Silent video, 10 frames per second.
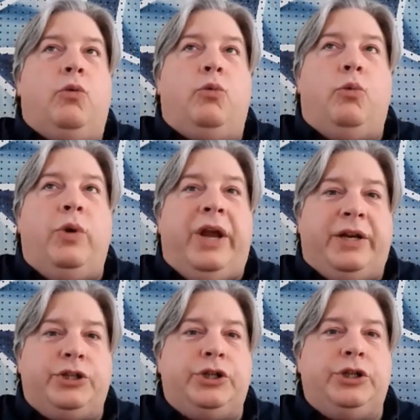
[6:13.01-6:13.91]

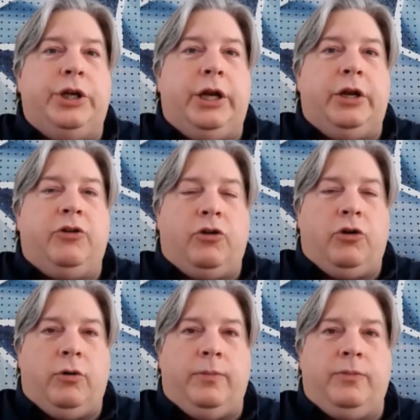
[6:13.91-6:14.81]
rich in
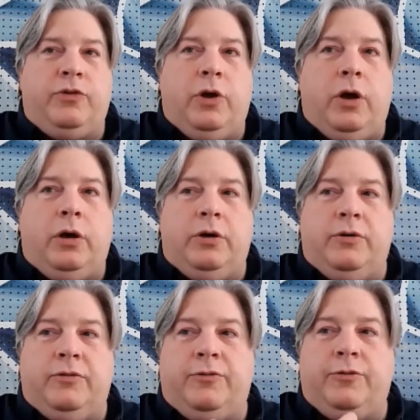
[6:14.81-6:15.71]
terms
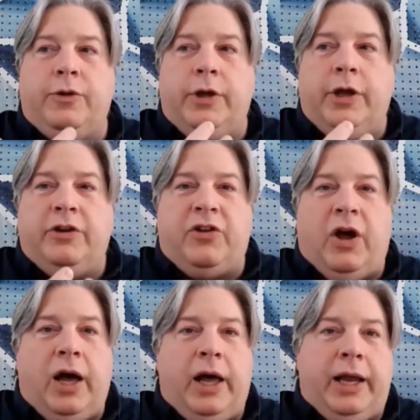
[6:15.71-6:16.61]
of
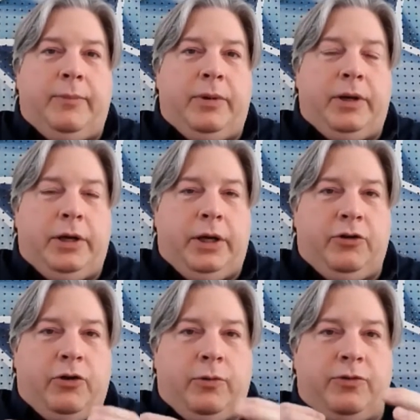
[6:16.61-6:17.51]
time, and in
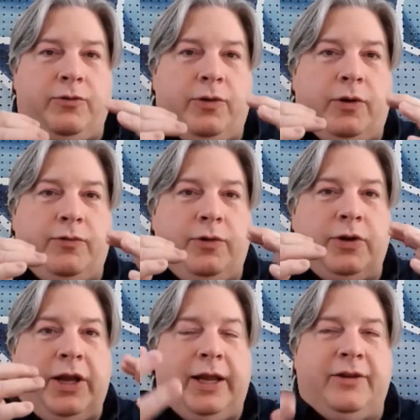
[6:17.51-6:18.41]
terms of
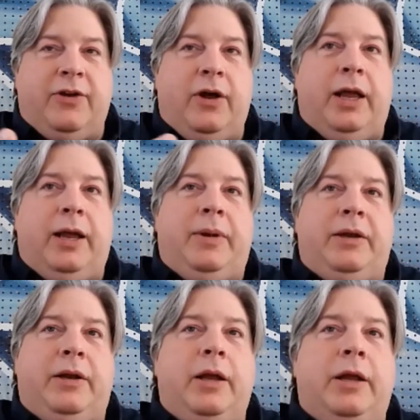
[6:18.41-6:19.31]
looking at time and
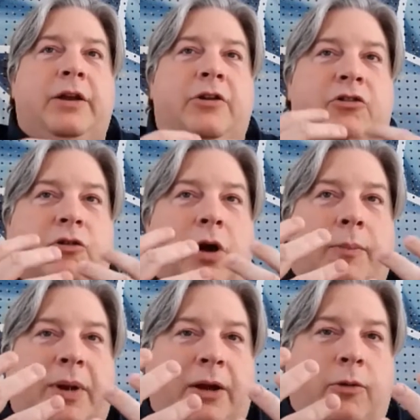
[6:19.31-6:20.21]

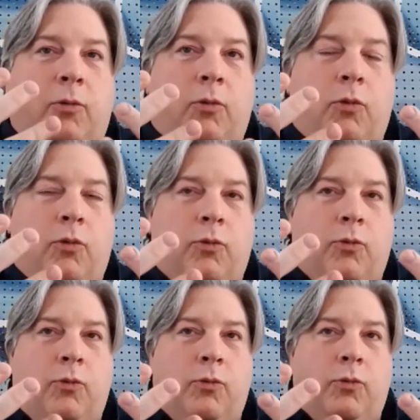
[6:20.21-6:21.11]
describing
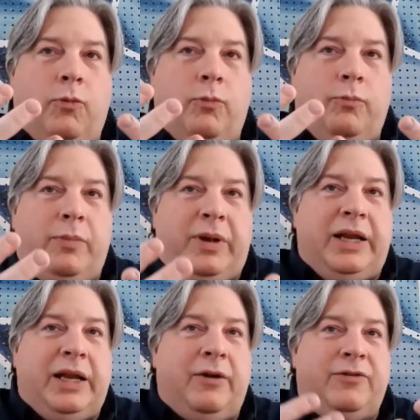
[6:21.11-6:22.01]

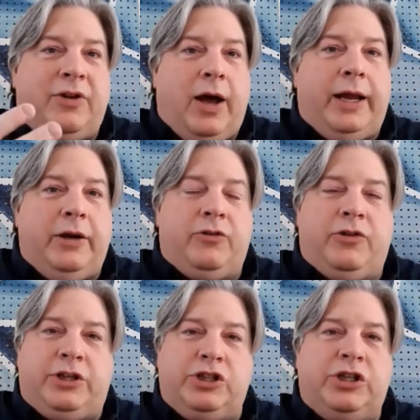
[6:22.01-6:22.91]
meaning of titles.
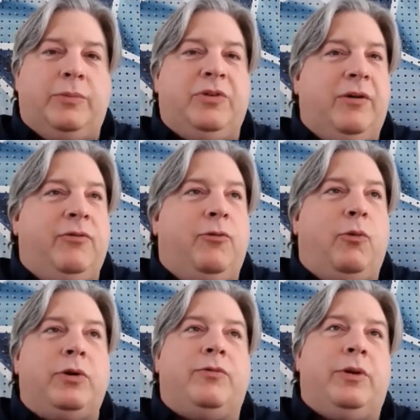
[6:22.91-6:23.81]
Like, ships have
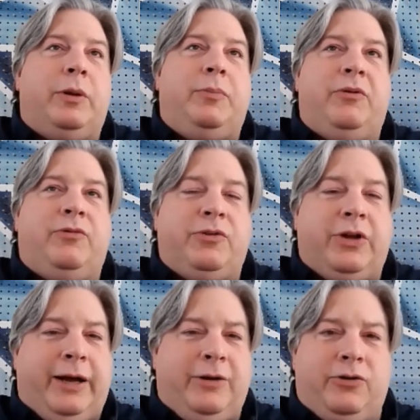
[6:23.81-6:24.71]
wonderfully beautiful
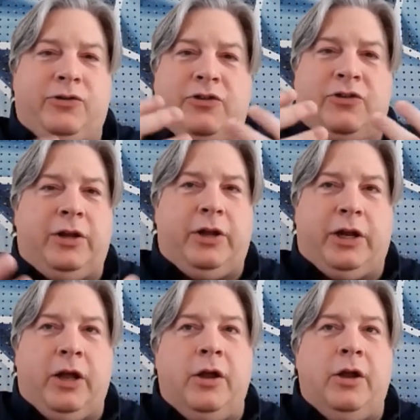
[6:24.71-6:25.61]
titles. It's not like
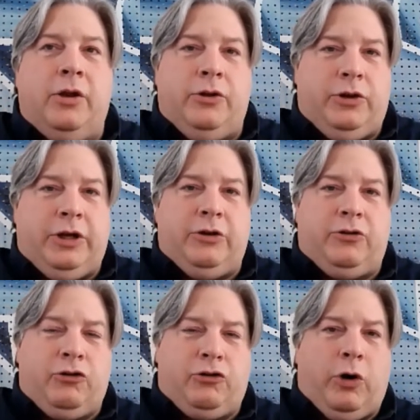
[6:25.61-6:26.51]
the
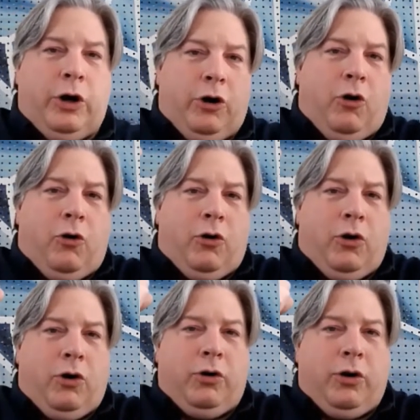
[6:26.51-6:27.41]
Destroyer
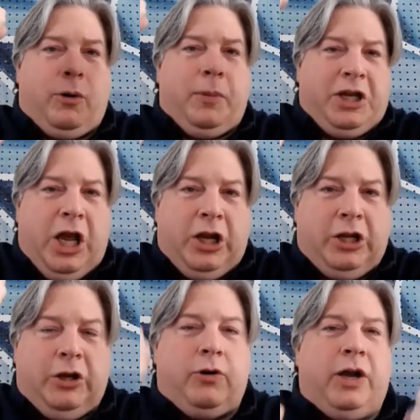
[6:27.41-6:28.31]
or
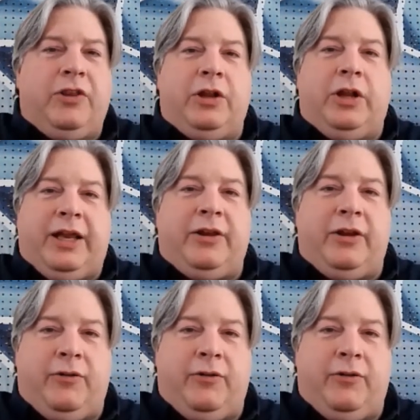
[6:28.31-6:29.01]
Armageddon or anything like that.